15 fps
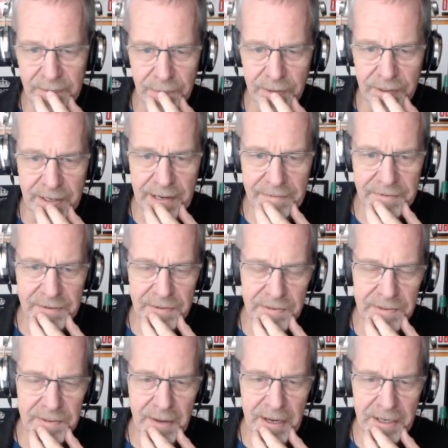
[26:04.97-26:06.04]
going to have to do some
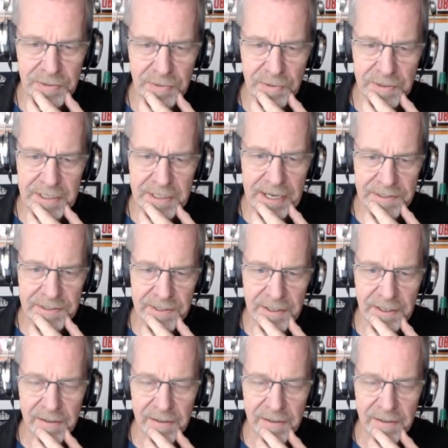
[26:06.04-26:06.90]
actual testing.